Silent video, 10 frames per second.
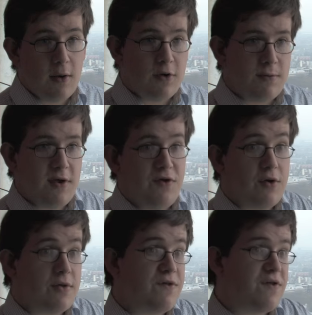which means
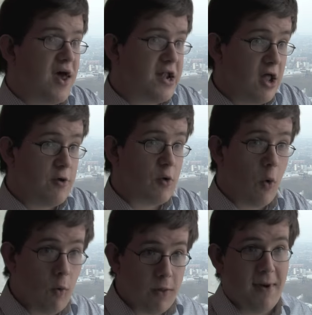you can sideload
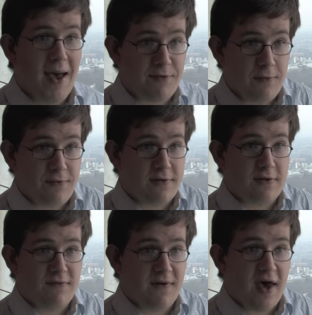all the maps onto
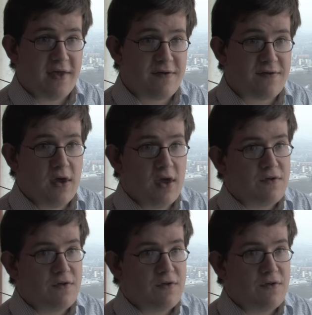the device.